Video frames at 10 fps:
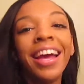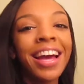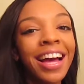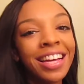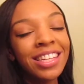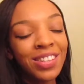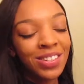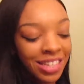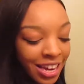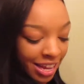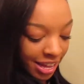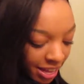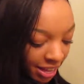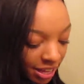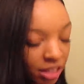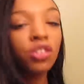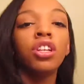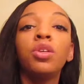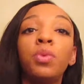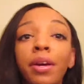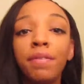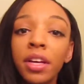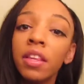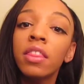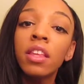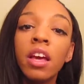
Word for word: guys, so today is January 5th